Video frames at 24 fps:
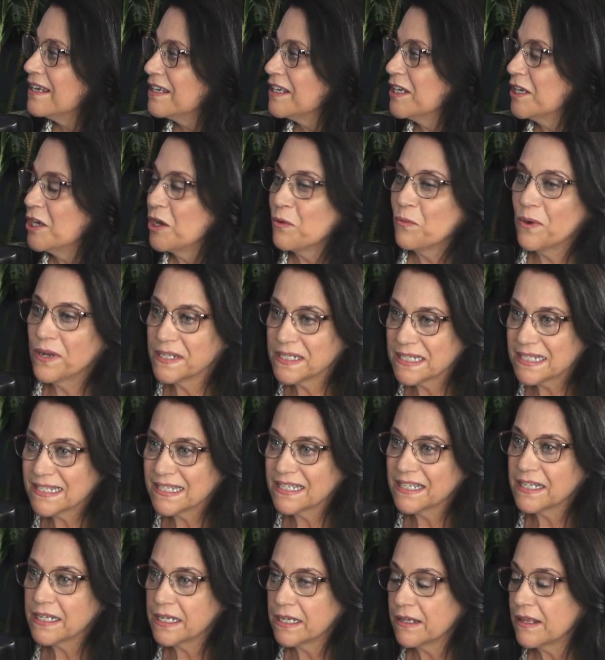one
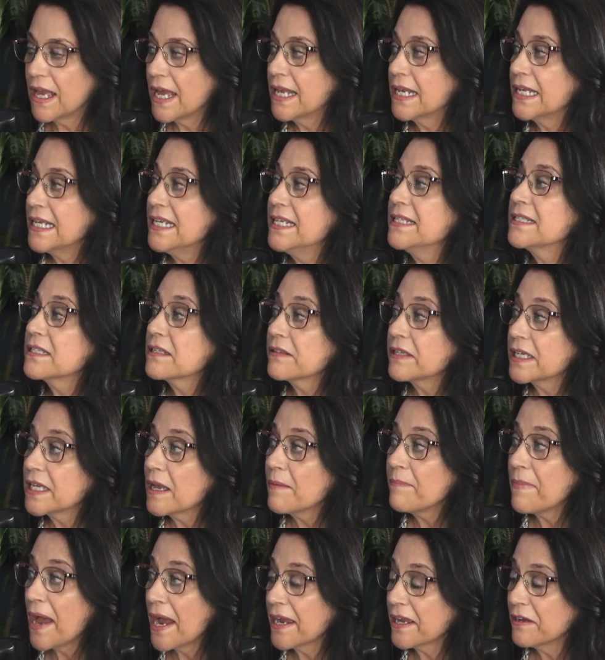city, and easily
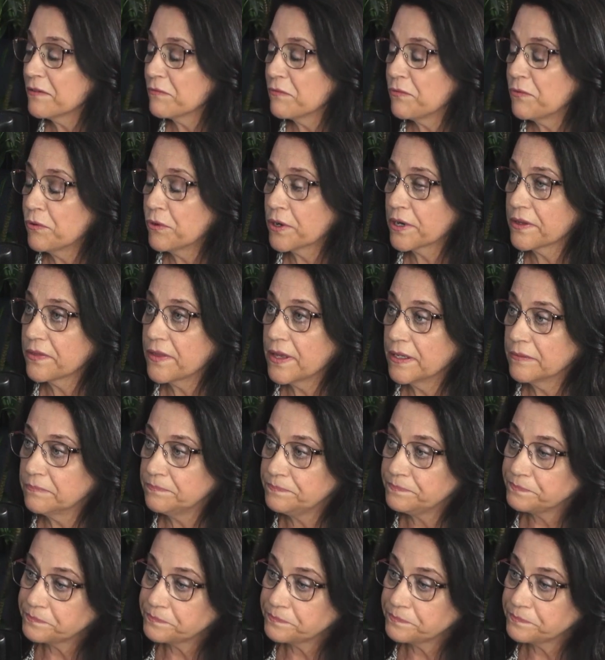get back and forth. And